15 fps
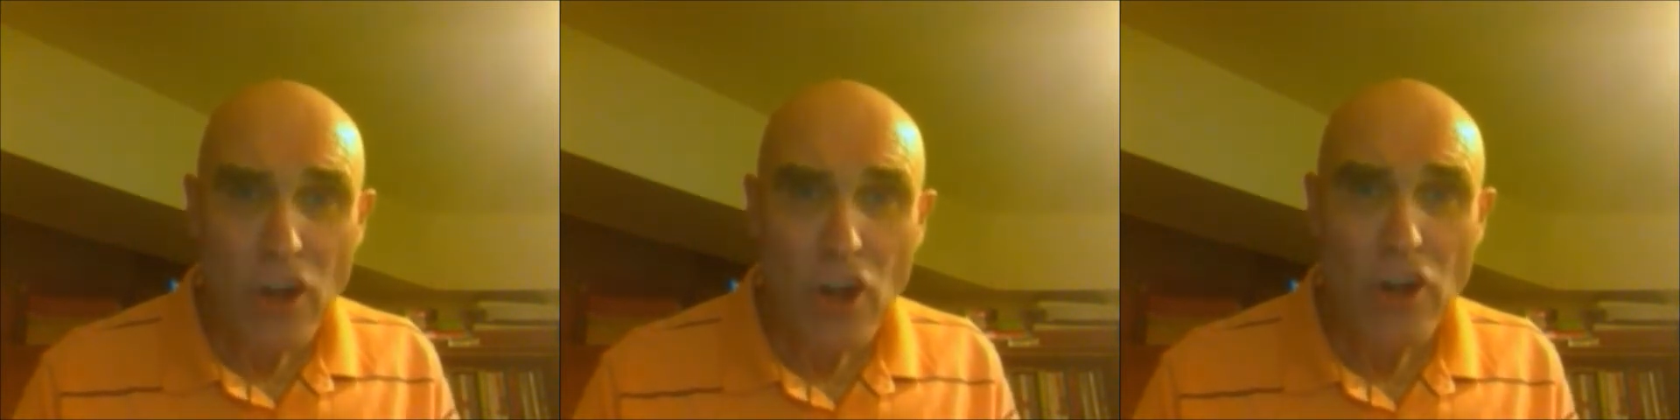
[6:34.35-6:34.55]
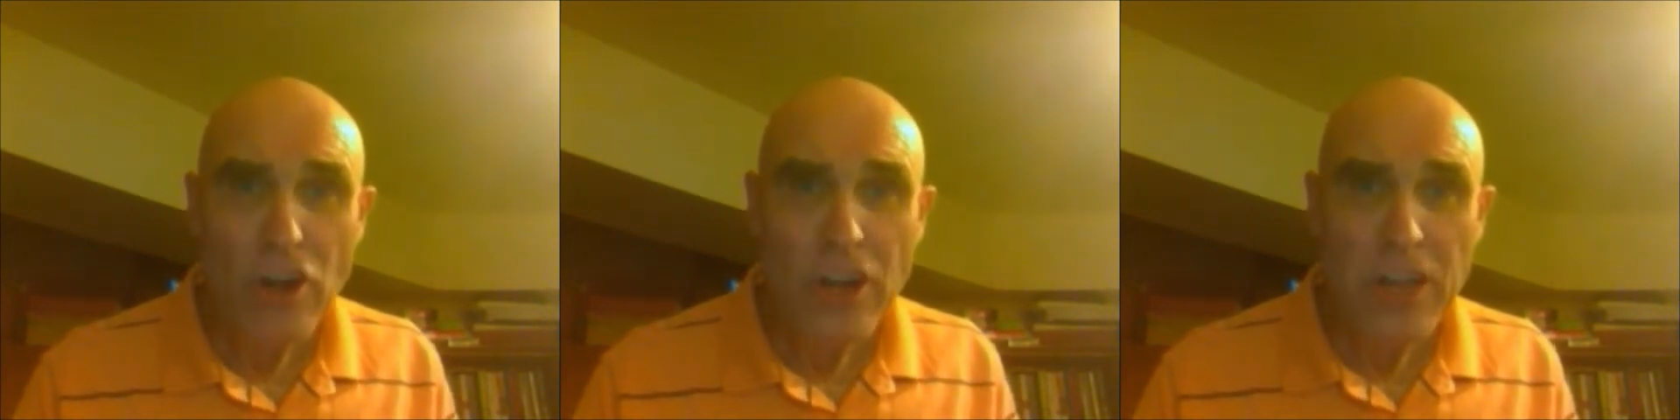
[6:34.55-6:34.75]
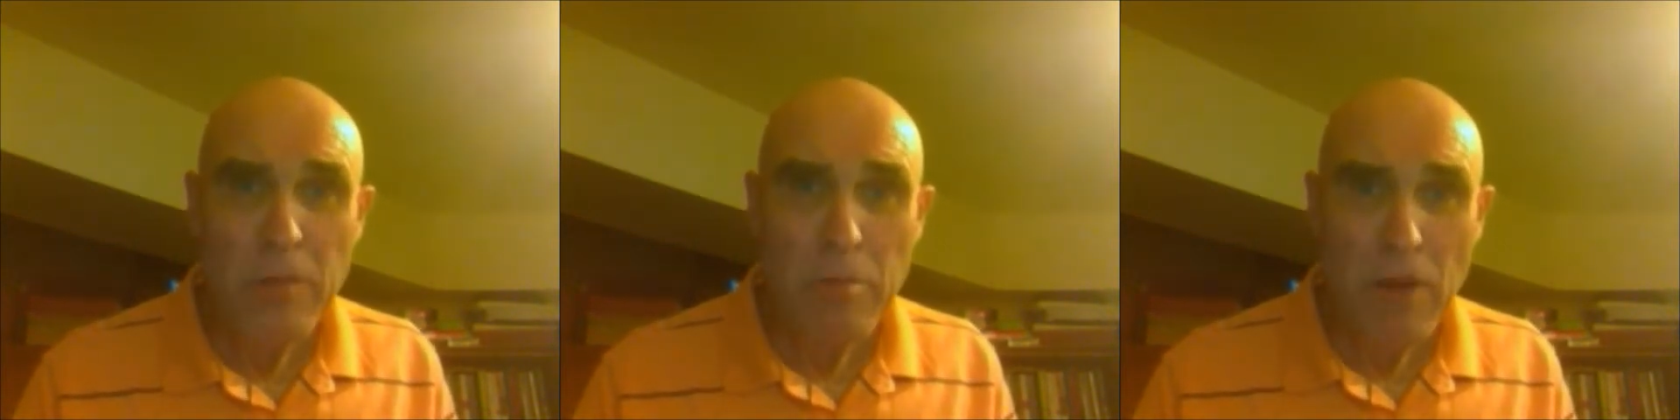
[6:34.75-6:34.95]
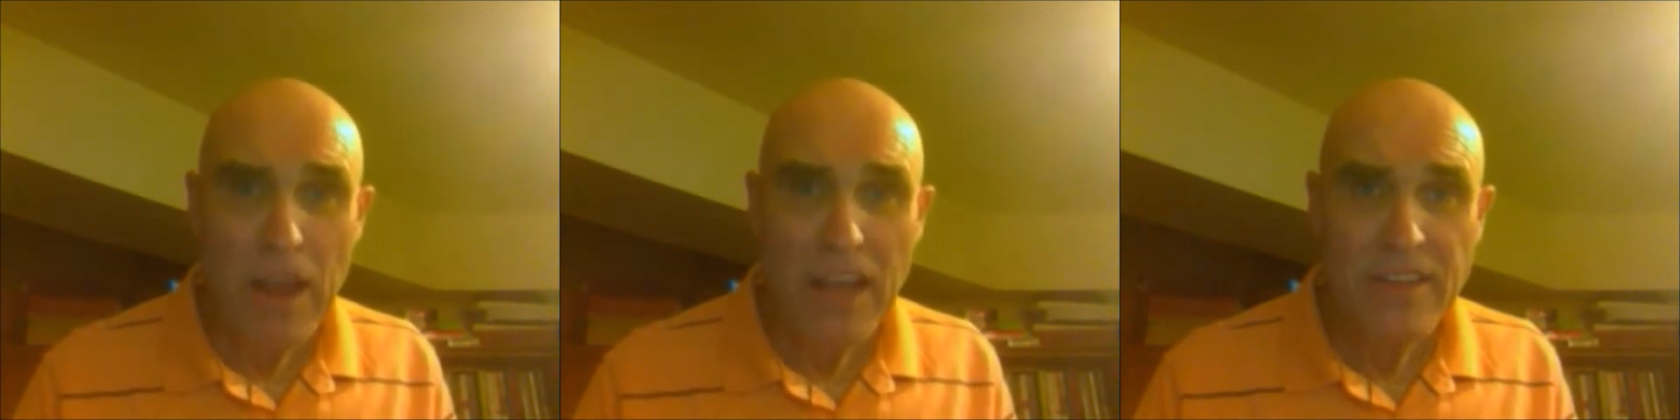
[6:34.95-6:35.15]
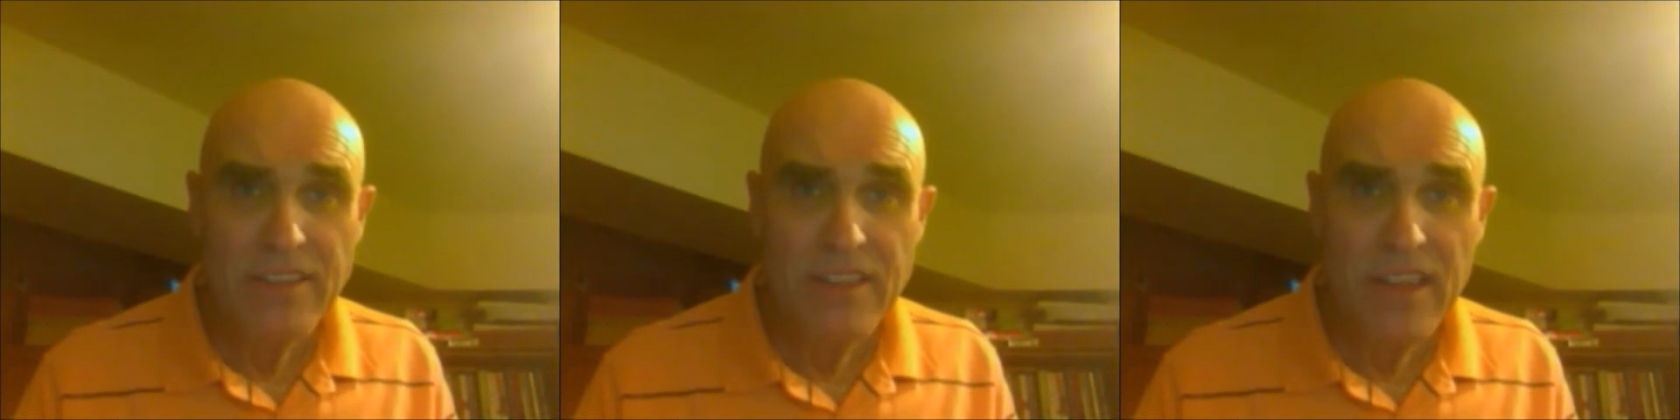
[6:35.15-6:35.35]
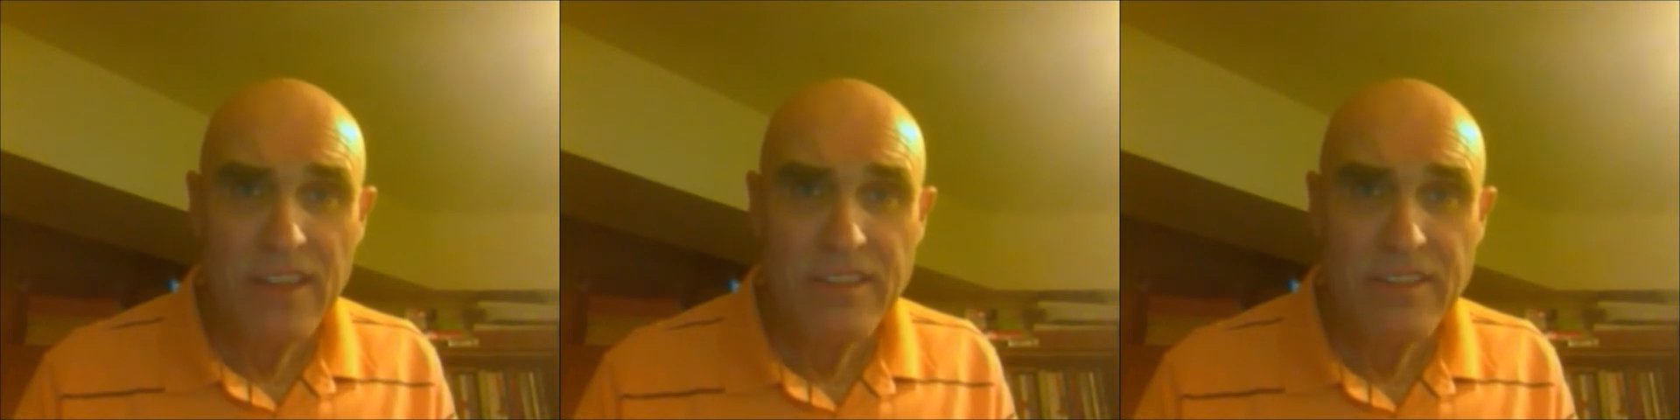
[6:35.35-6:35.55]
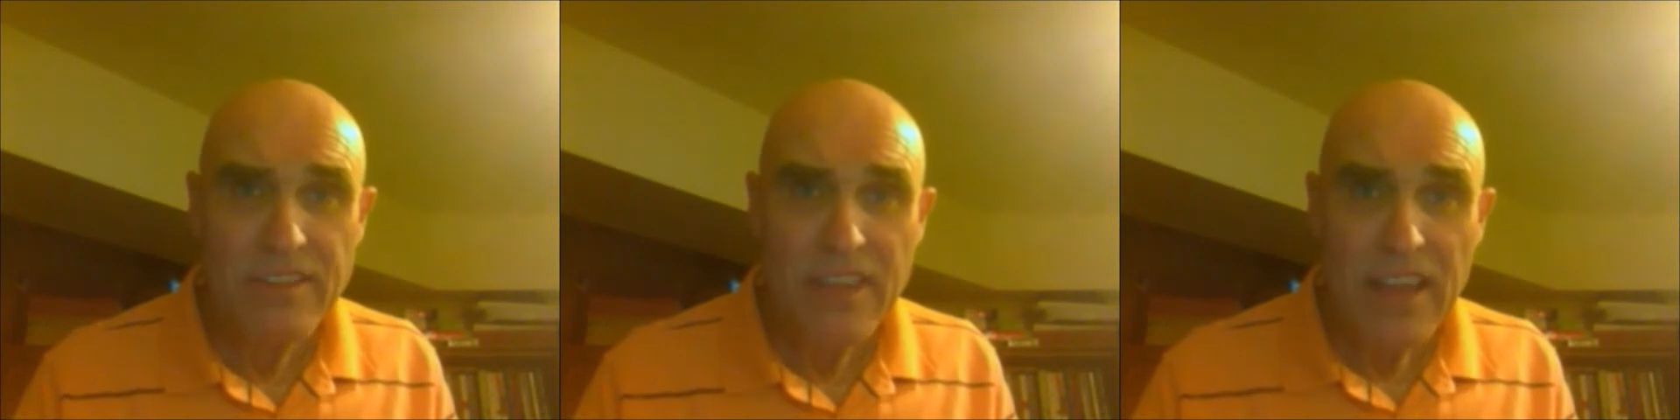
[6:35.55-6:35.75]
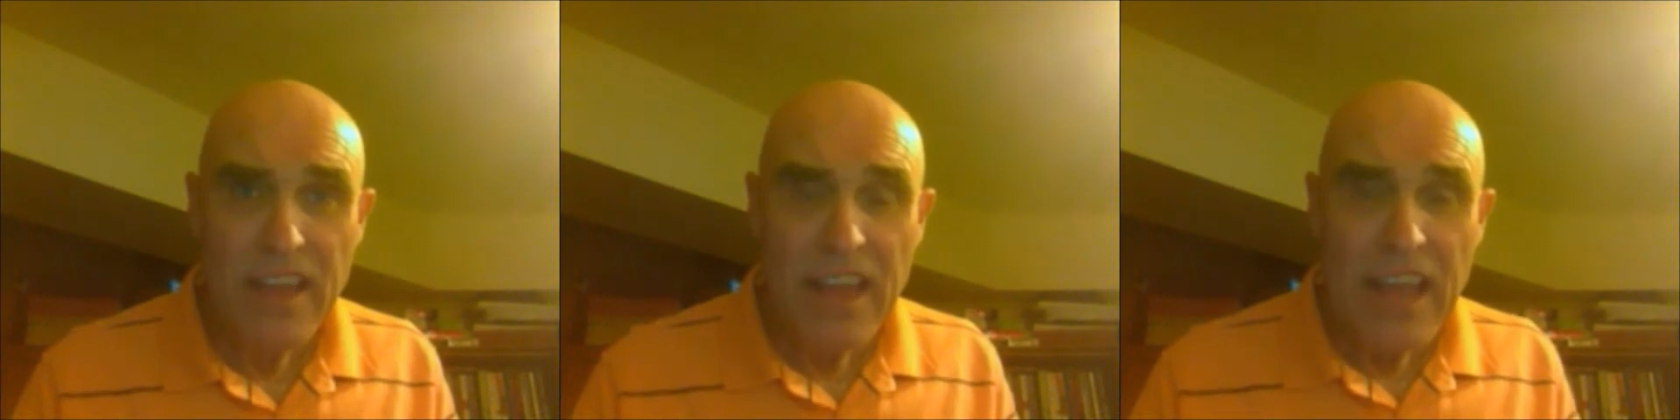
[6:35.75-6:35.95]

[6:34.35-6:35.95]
learning process.